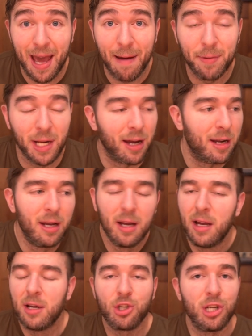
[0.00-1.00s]
apnea,
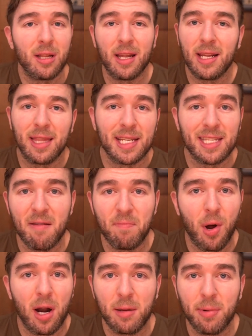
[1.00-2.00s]
shit like this that
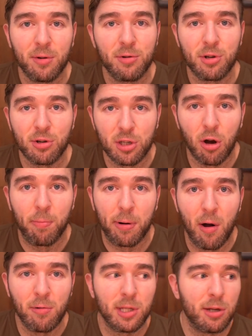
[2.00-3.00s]
bodybuilders are so
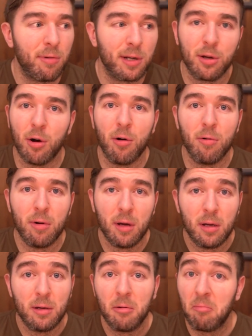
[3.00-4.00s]
prone to and go,
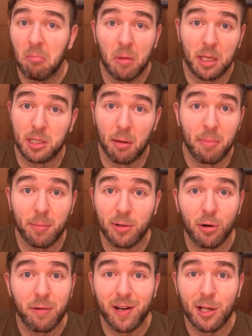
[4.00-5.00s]
like some people
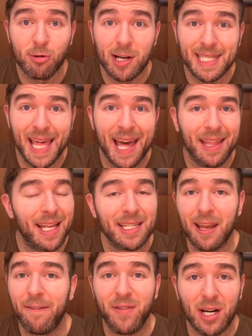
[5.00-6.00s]
don't even address that. And that's
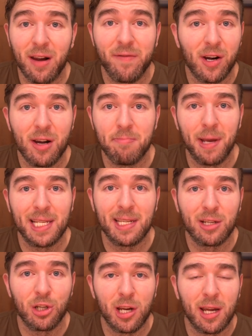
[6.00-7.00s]
like very, very
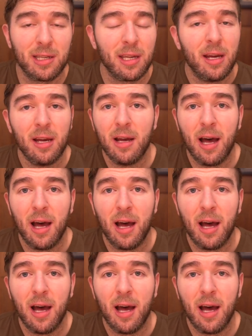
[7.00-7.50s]
basic shit.